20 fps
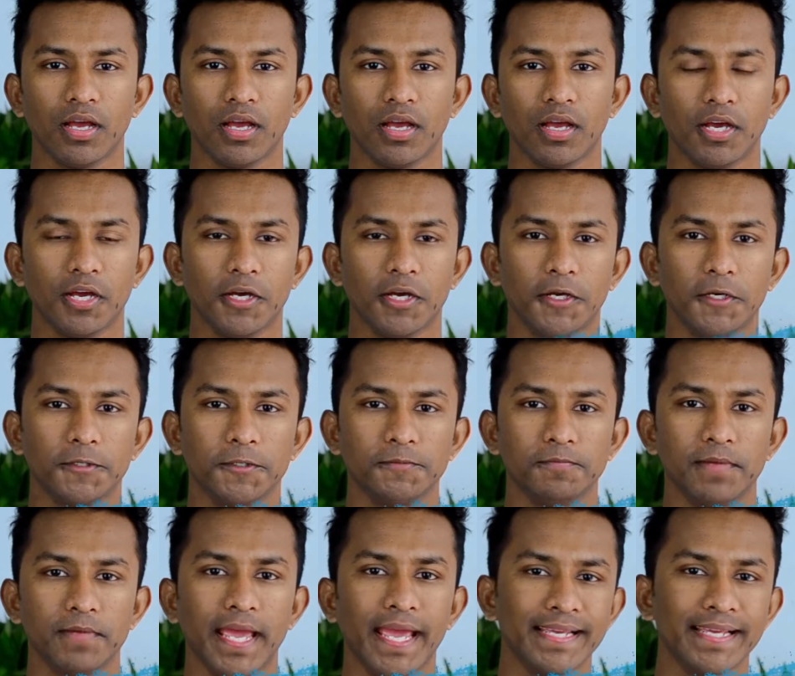uh,
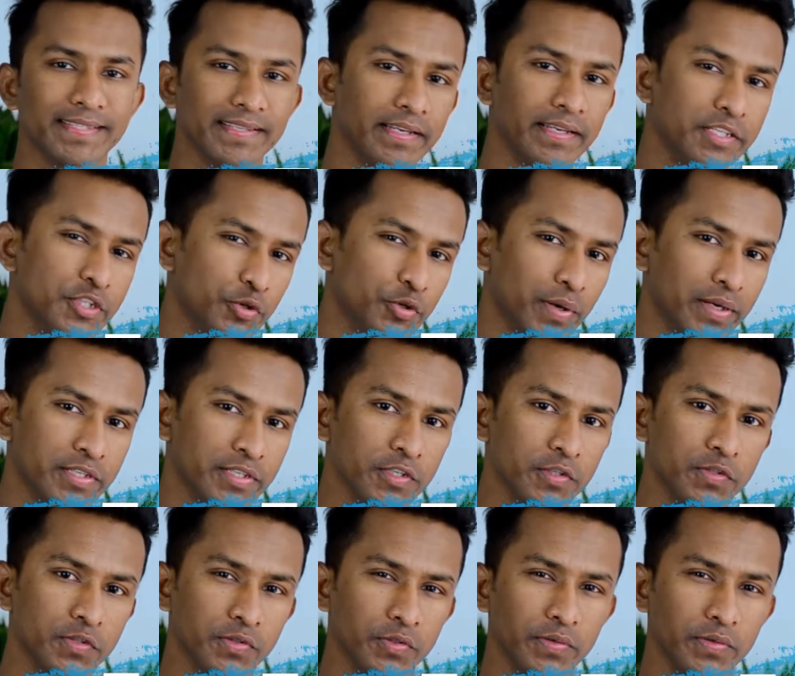as an
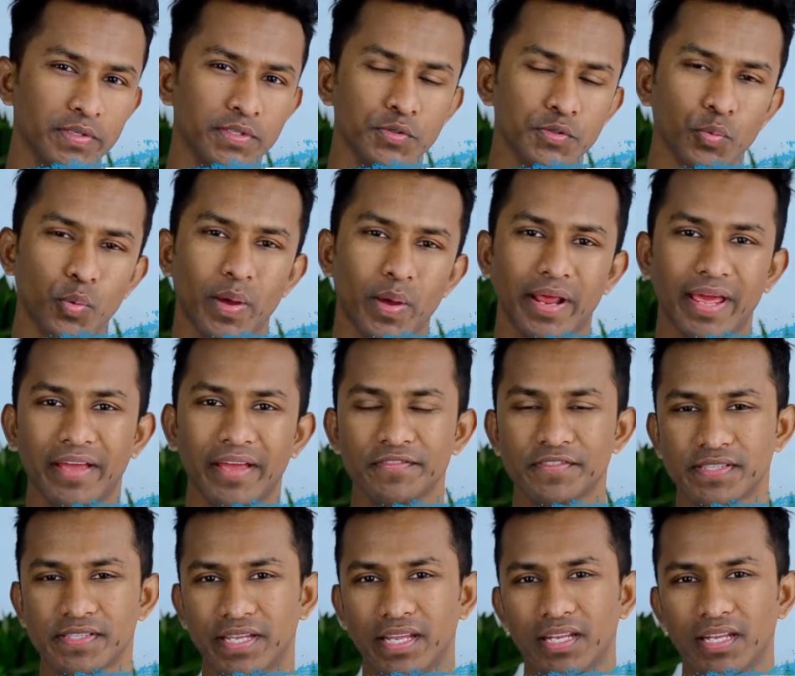international student, what
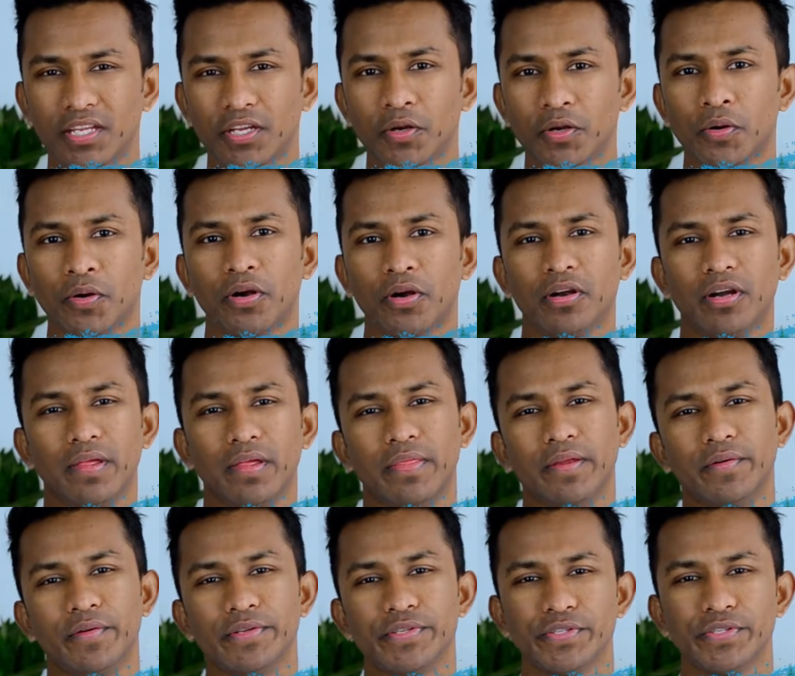I've seen here,
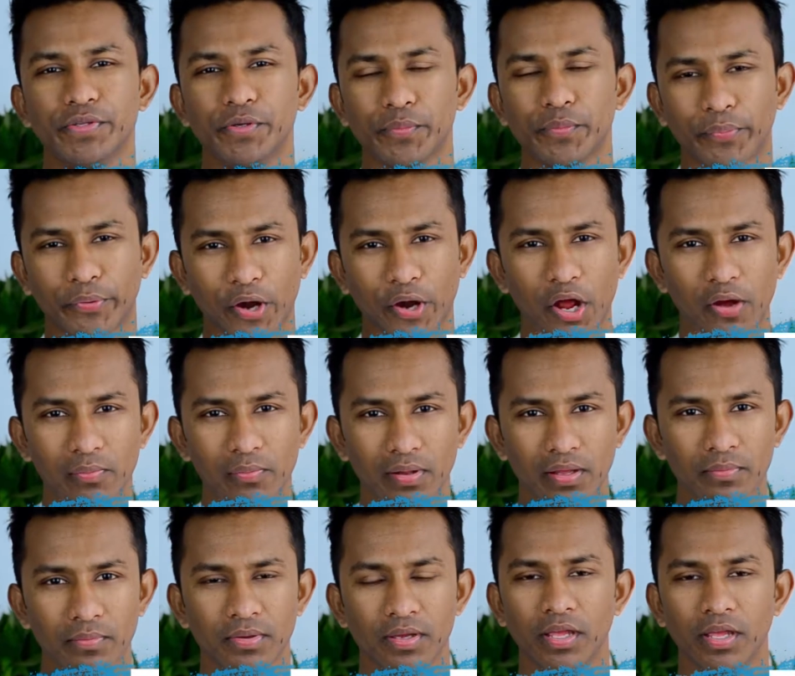there is no
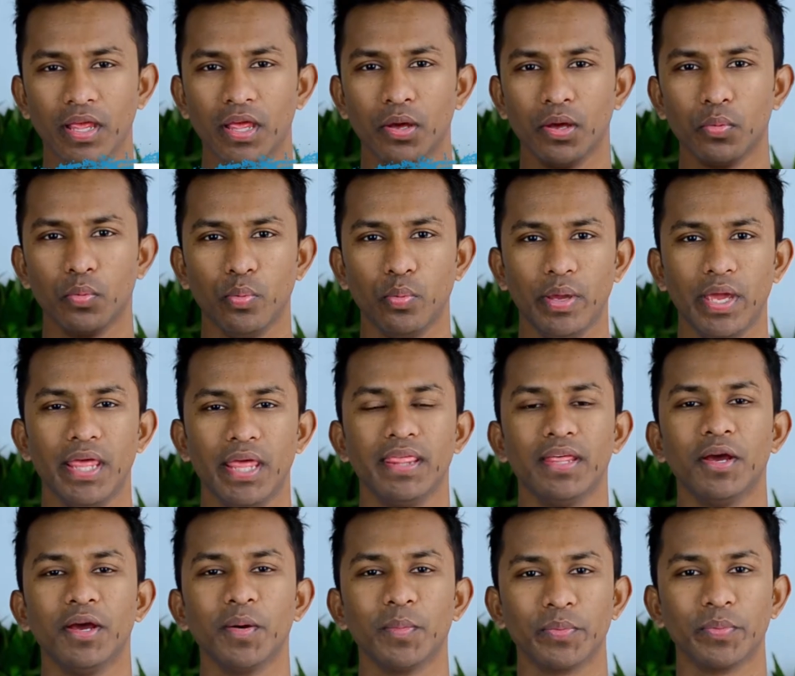problem
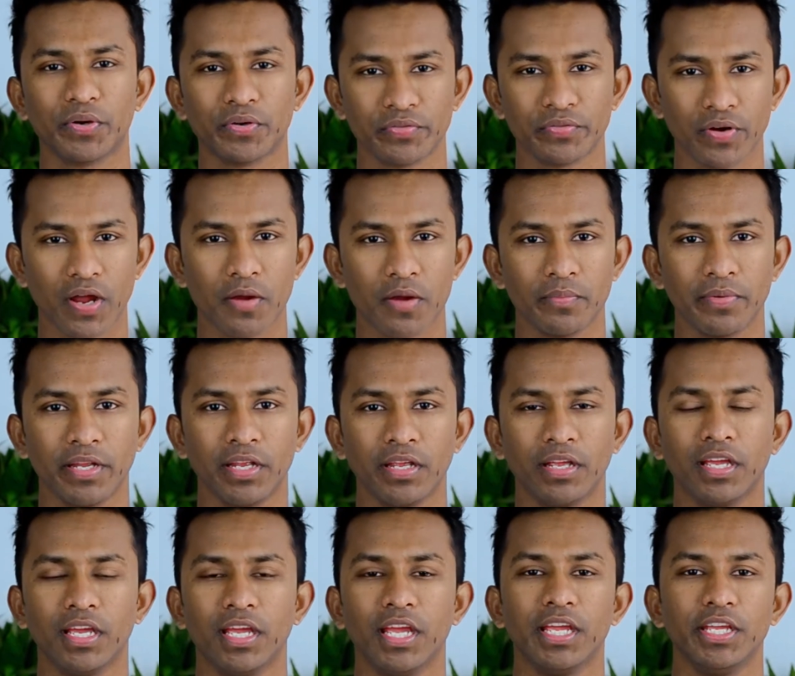with
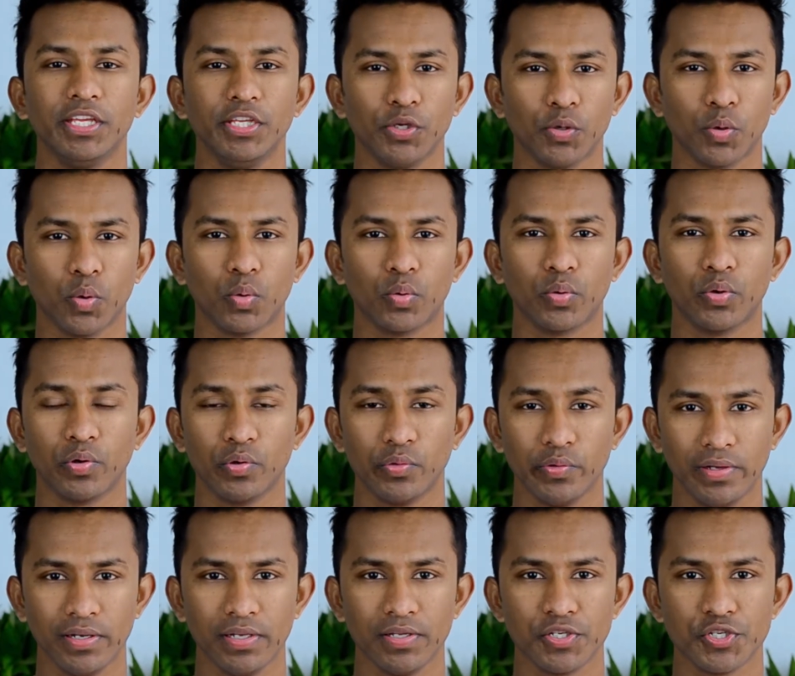performing your
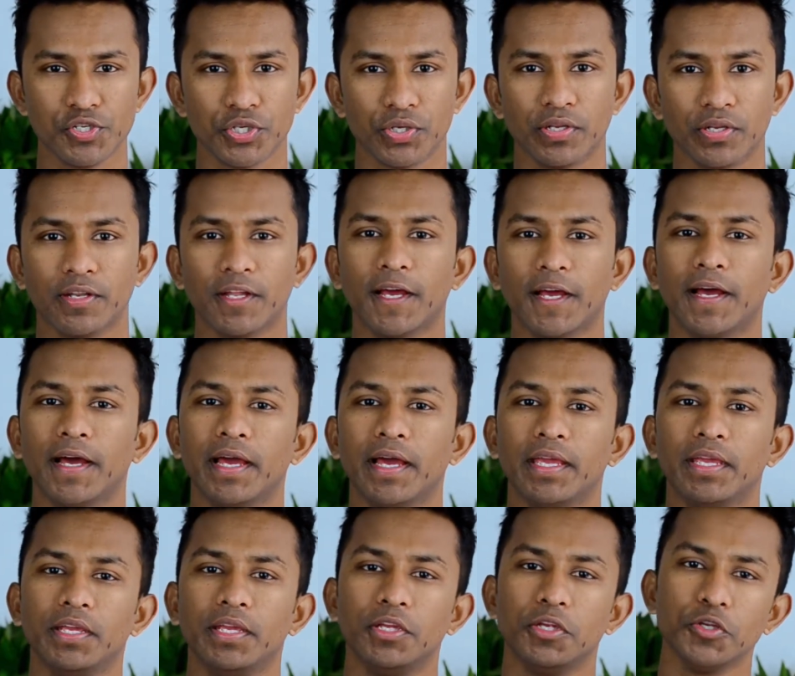religion. I
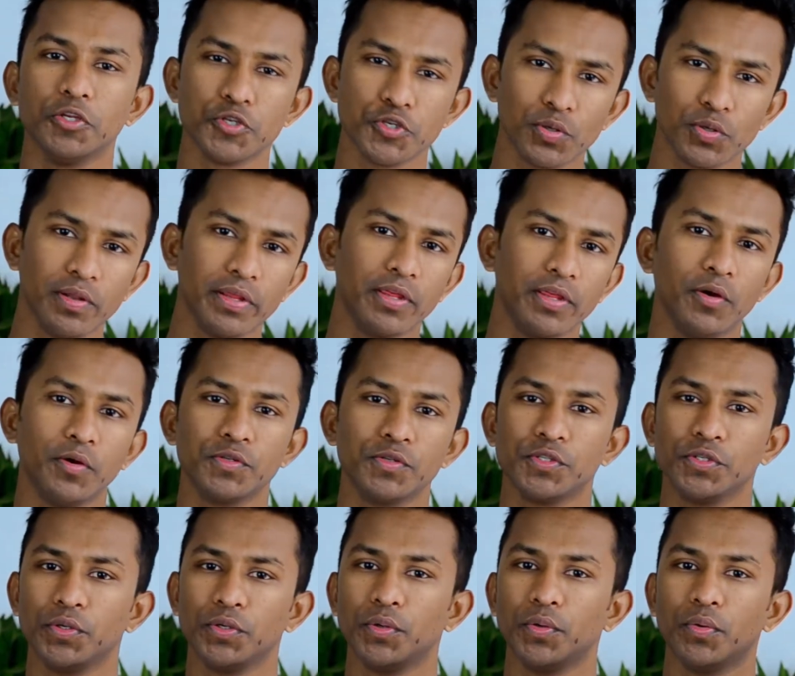usually go
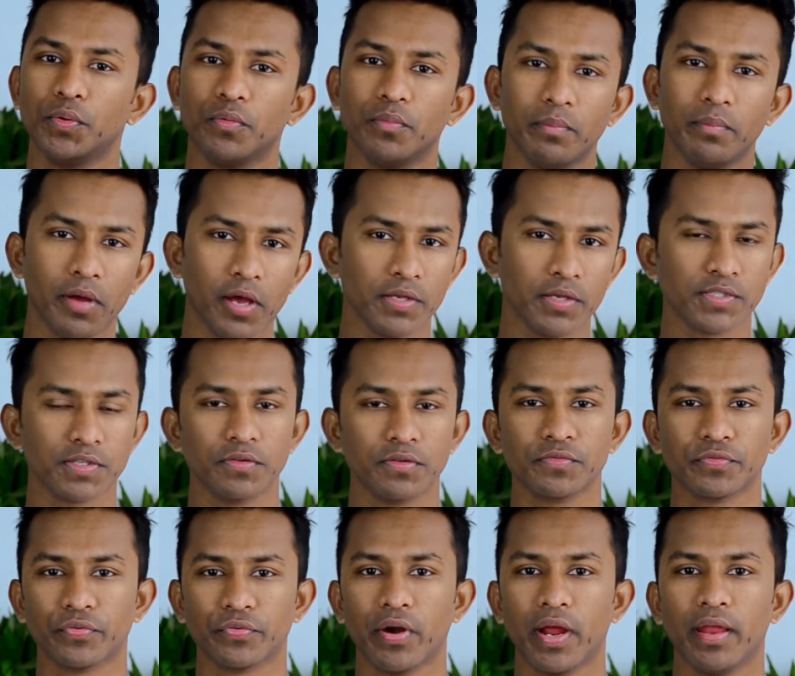to mosque
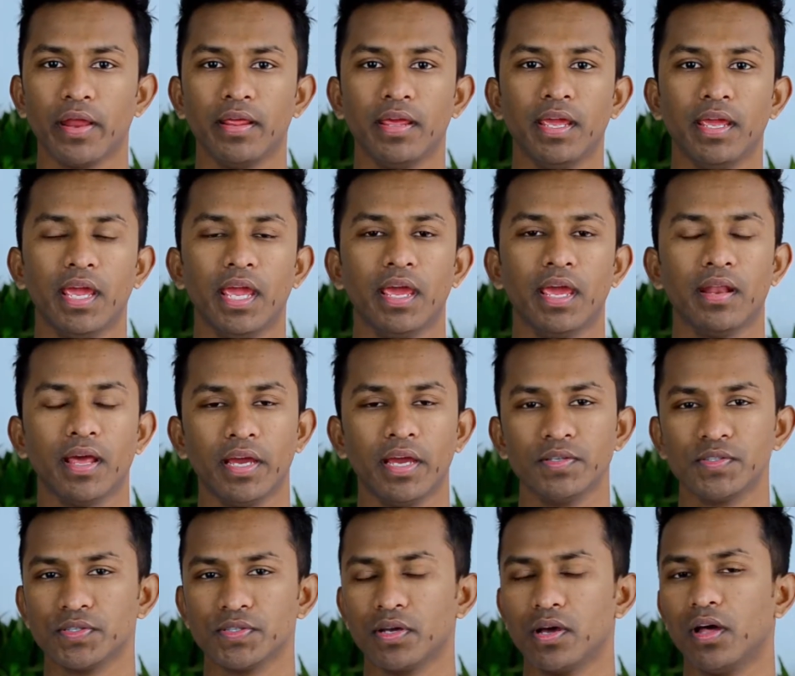on Friday and
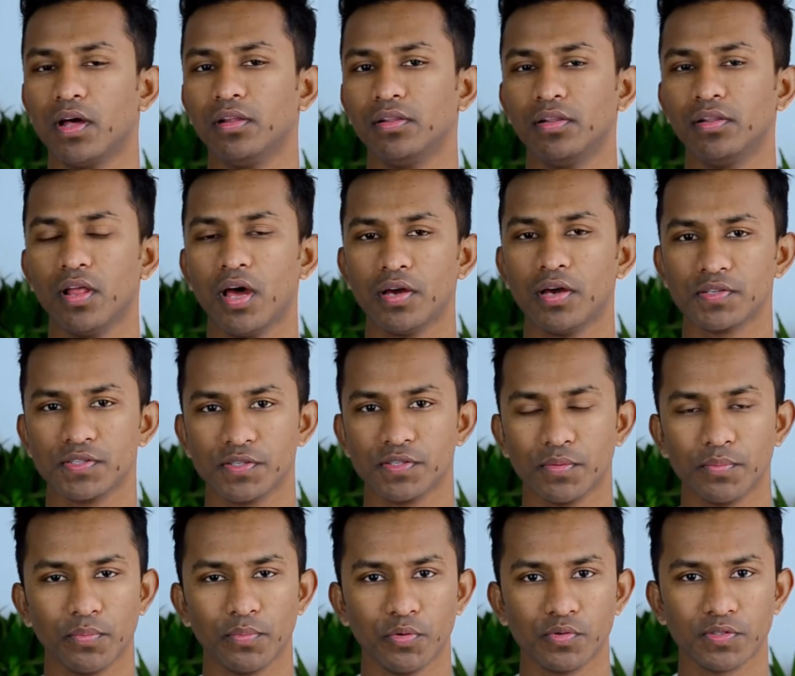I saw a lot
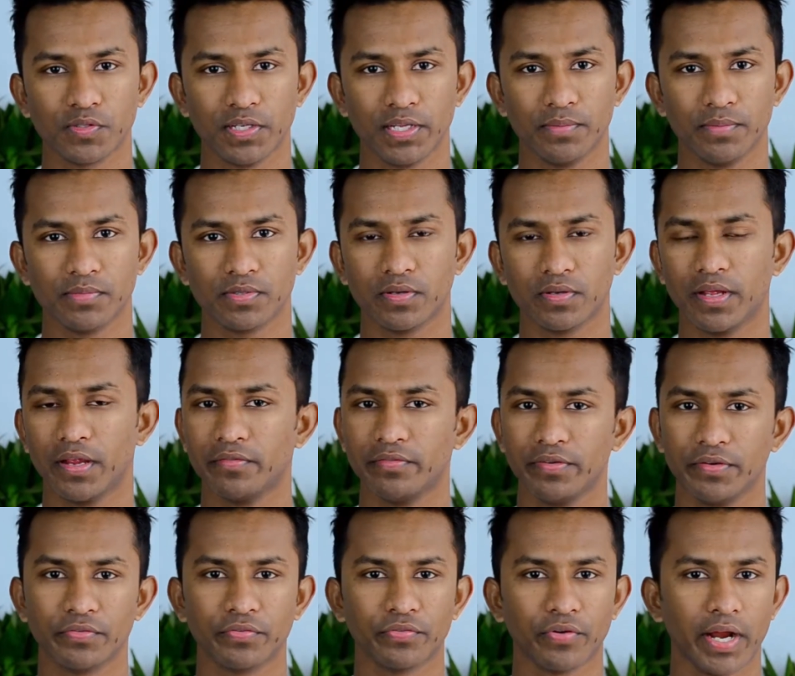of Muslims on
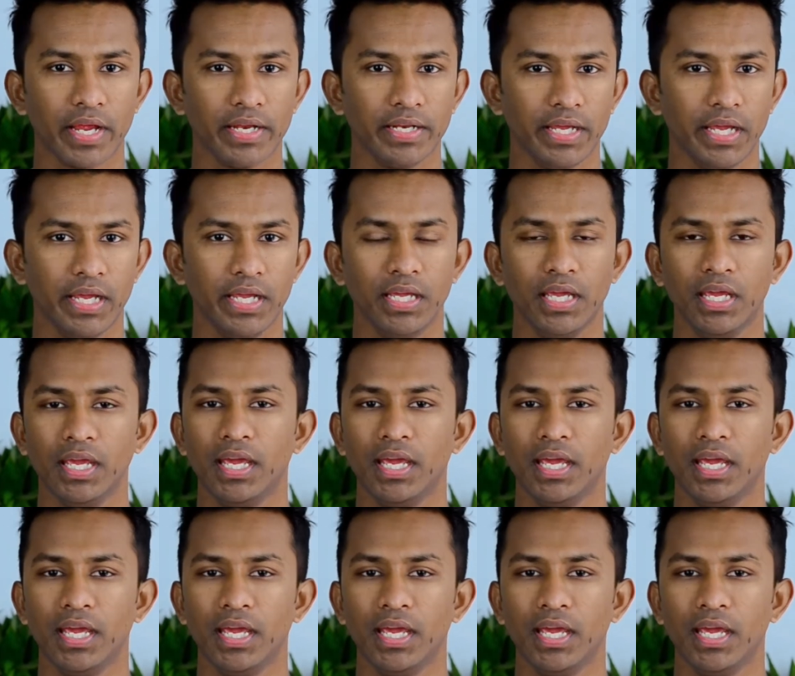every Friday